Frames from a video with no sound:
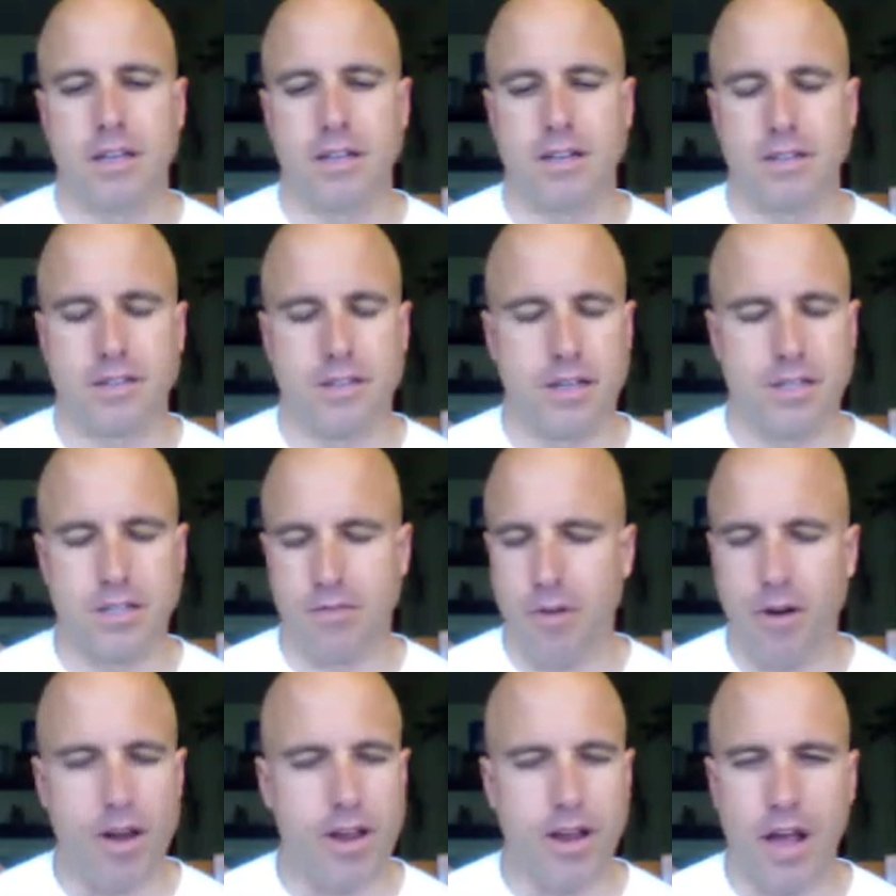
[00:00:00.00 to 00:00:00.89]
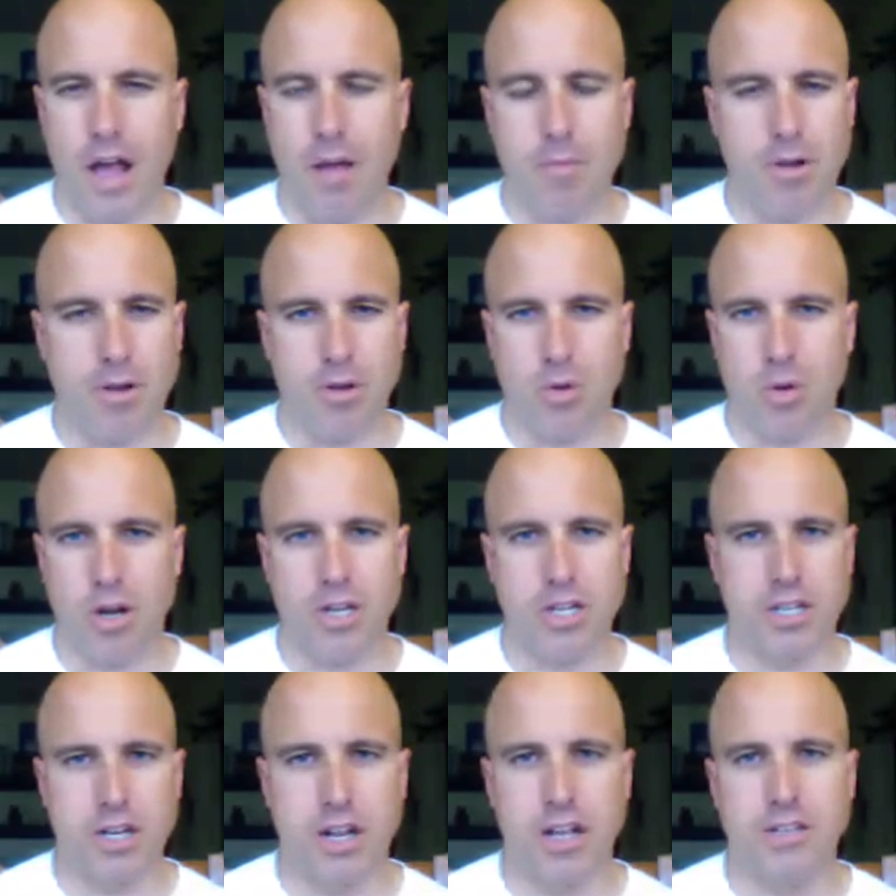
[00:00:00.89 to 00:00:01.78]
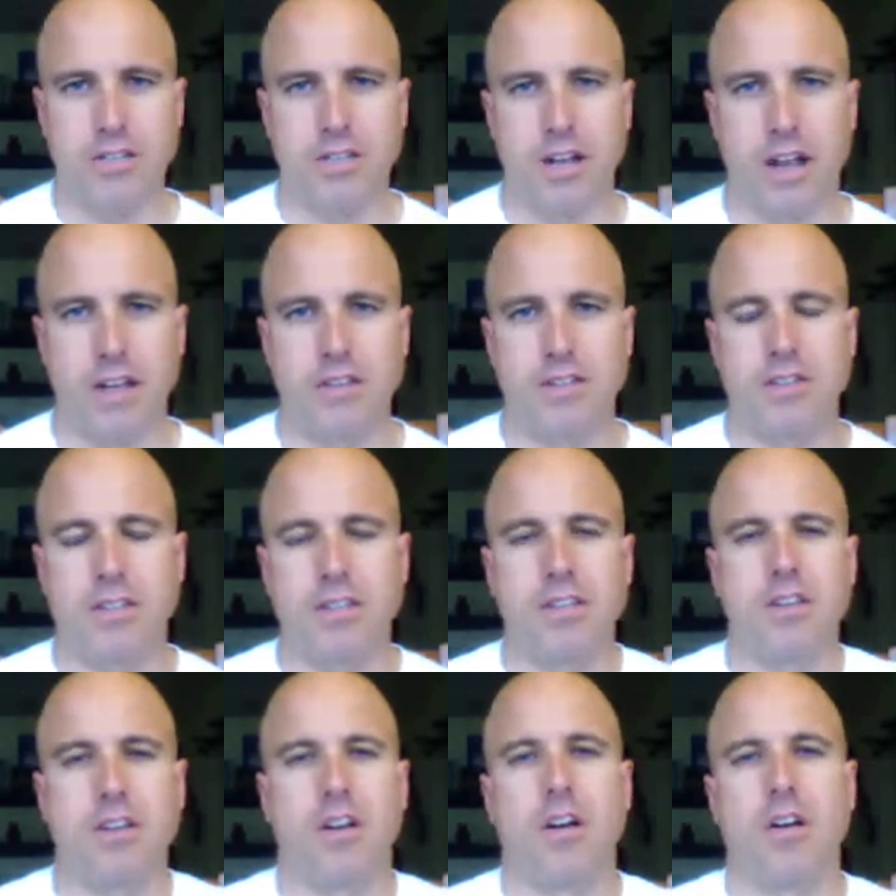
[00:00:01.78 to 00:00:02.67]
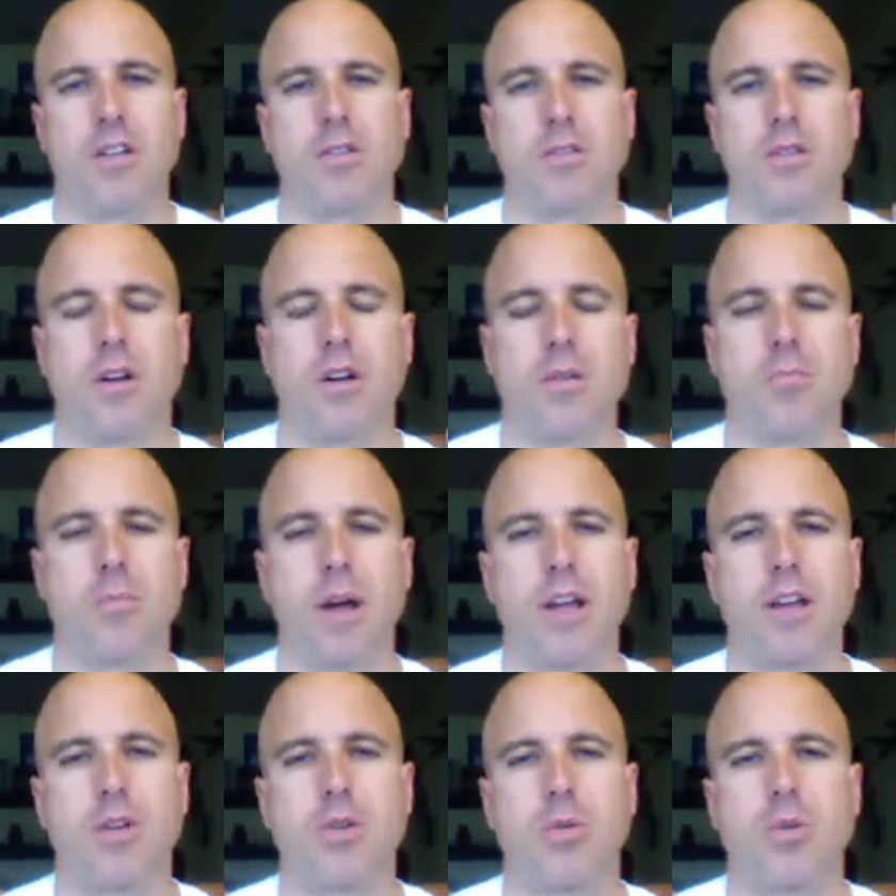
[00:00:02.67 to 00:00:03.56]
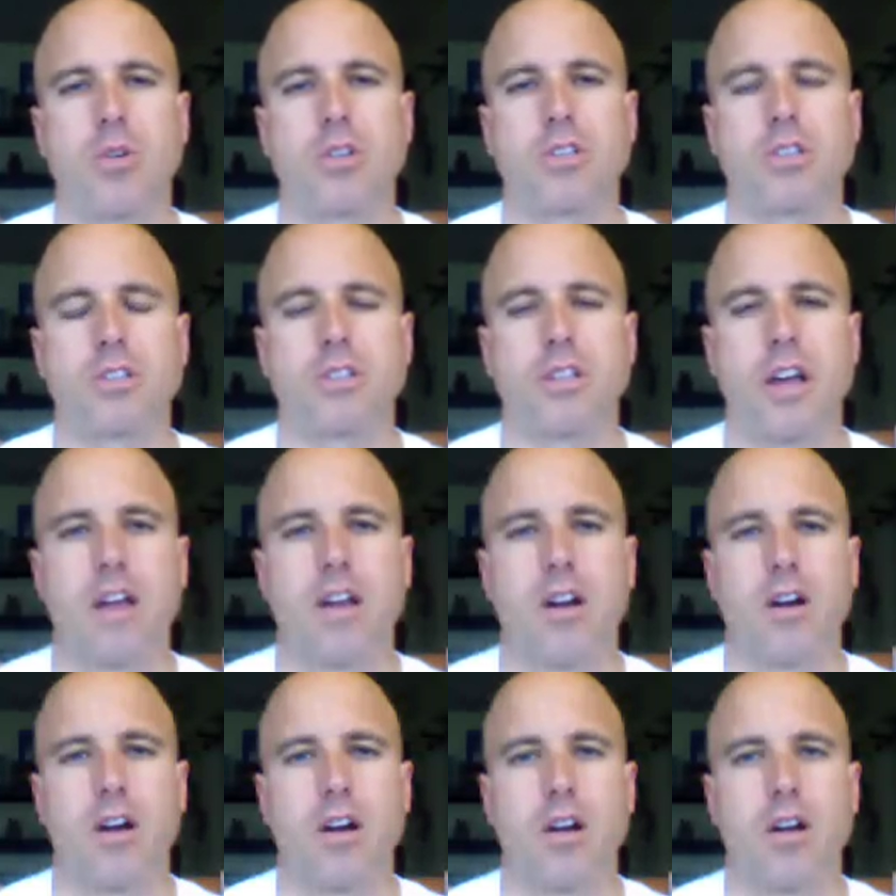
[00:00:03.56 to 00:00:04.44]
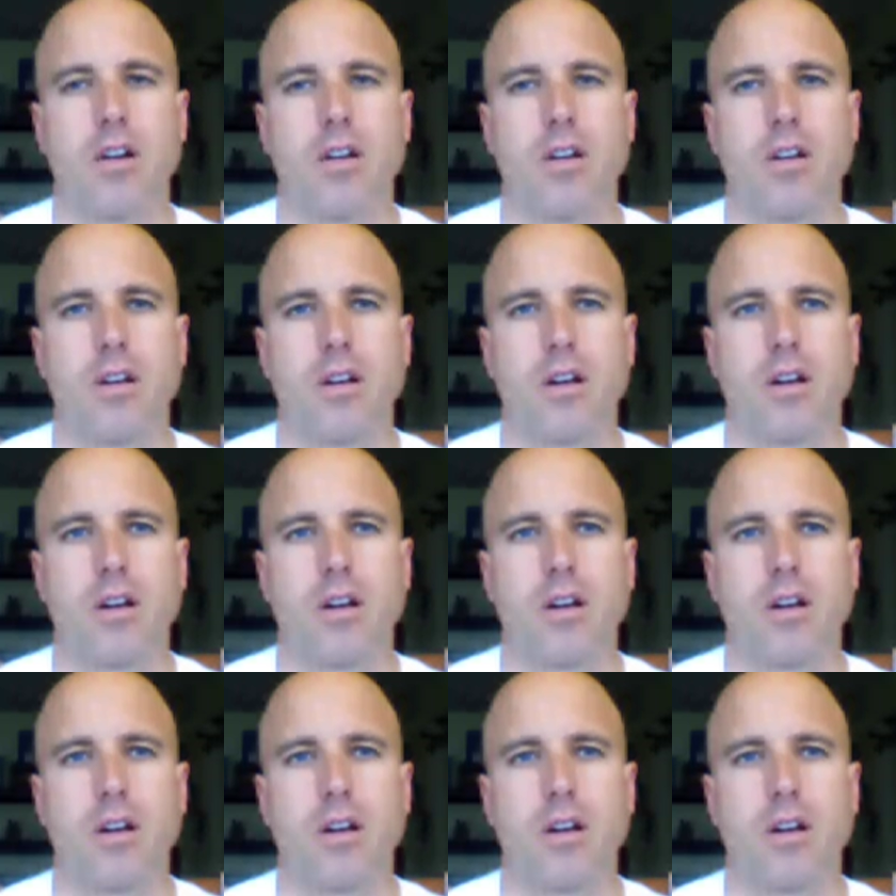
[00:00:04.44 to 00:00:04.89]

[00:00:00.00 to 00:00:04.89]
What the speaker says: It's a very common question I see on bike courses that are